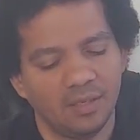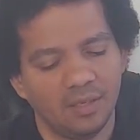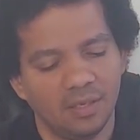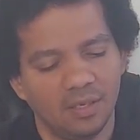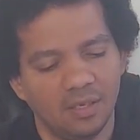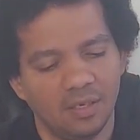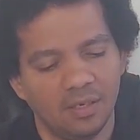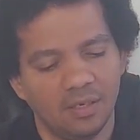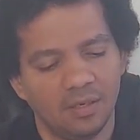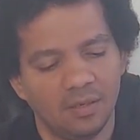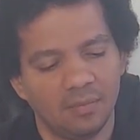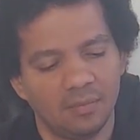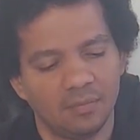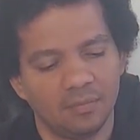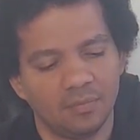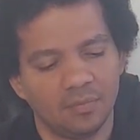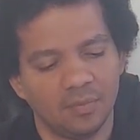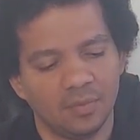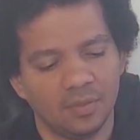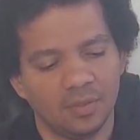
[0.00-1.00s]

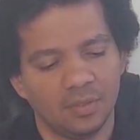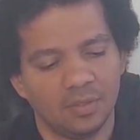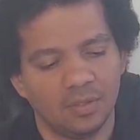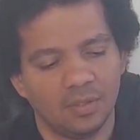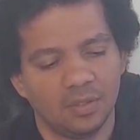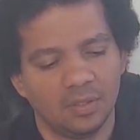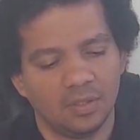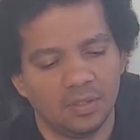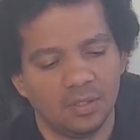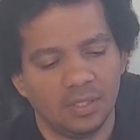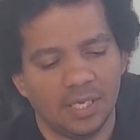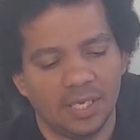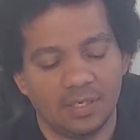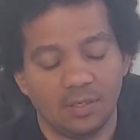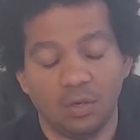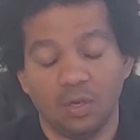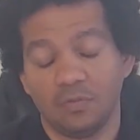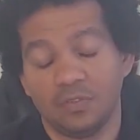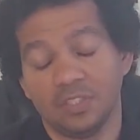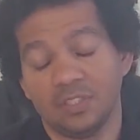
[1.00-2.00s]
Um,
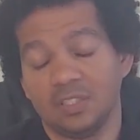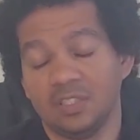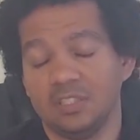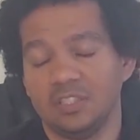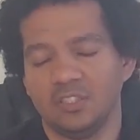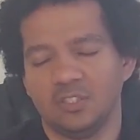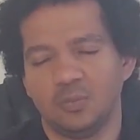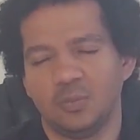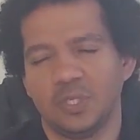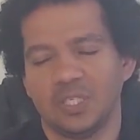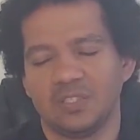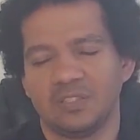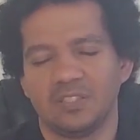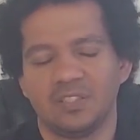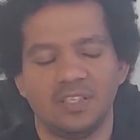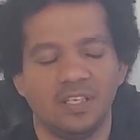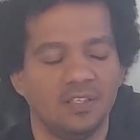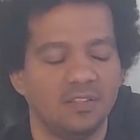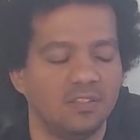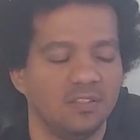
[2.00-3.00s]
and obviously, the spirits
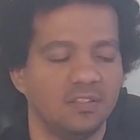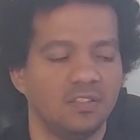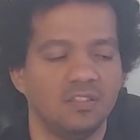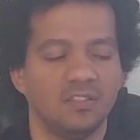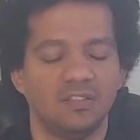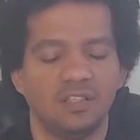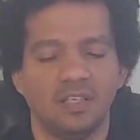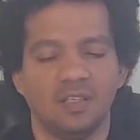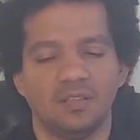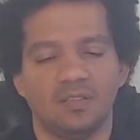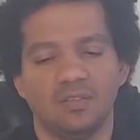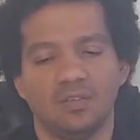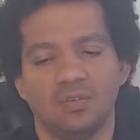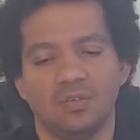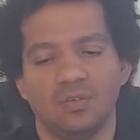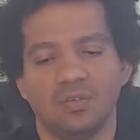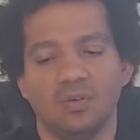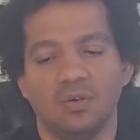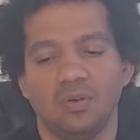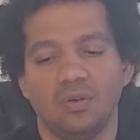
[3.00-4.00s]
and entities that
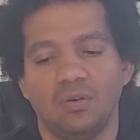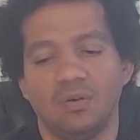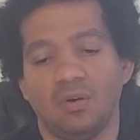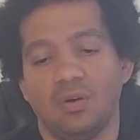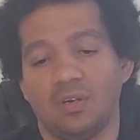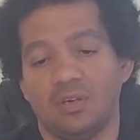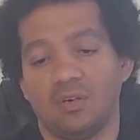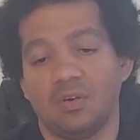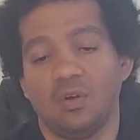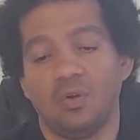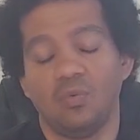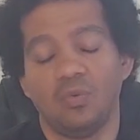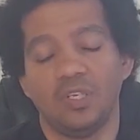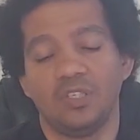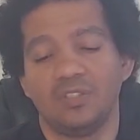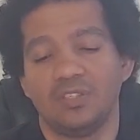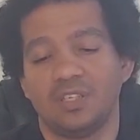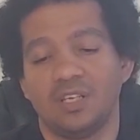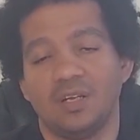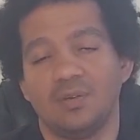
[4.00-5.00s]
are
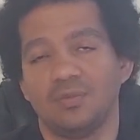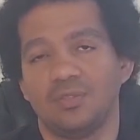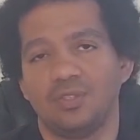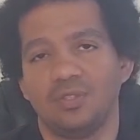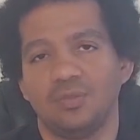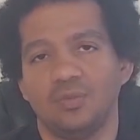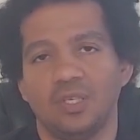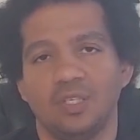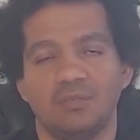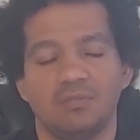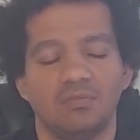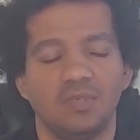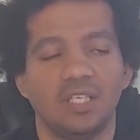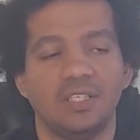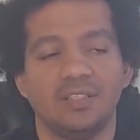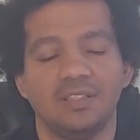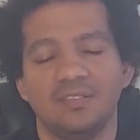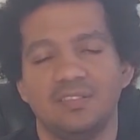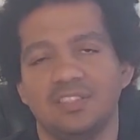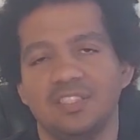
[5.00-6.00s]
always around you and
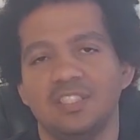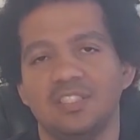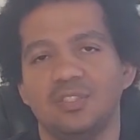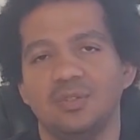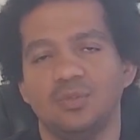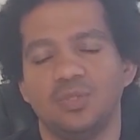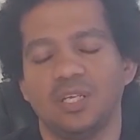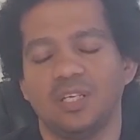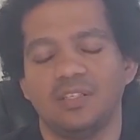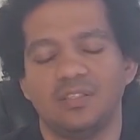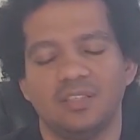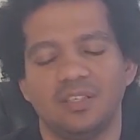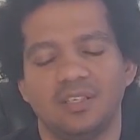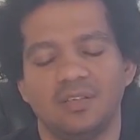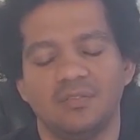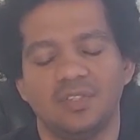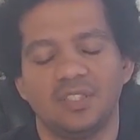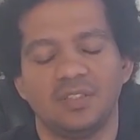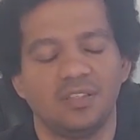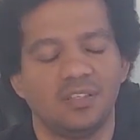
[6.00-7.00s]
they can see you right and
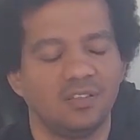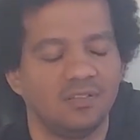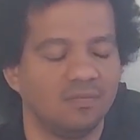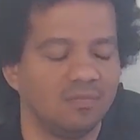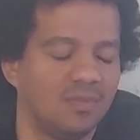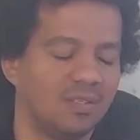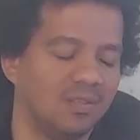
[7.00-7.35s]
everything